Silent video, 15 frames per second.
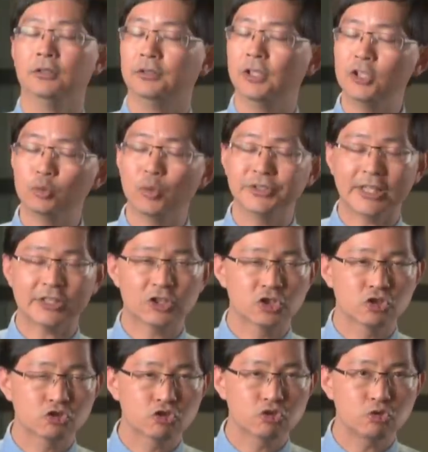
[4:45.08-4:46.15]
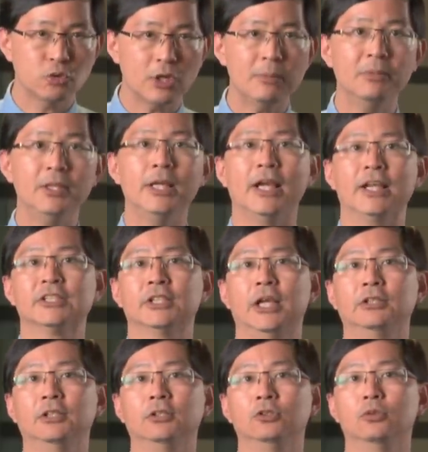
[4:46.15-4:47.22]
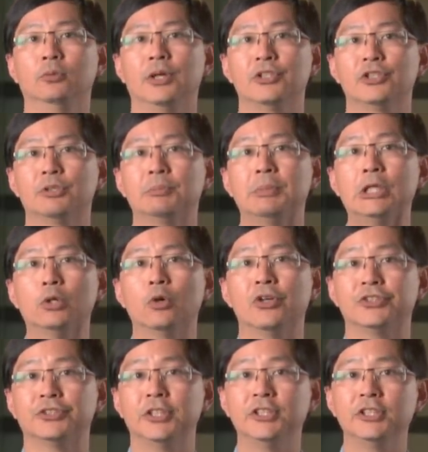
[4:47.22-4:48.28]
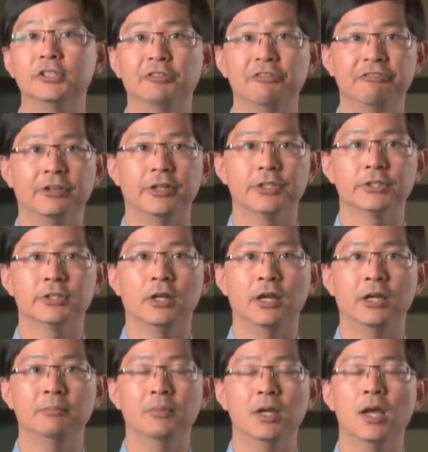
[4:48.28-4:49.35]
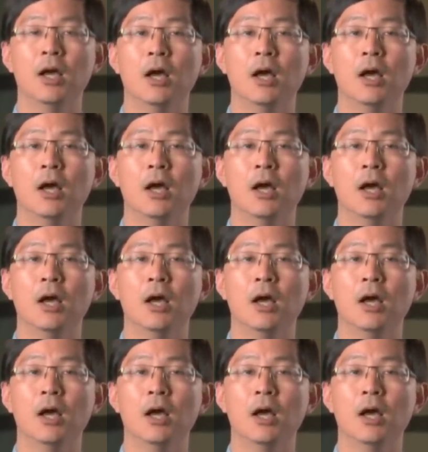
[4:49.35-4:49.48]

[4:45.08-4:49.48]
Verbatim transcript: This was extremely exciting to us because this is the first time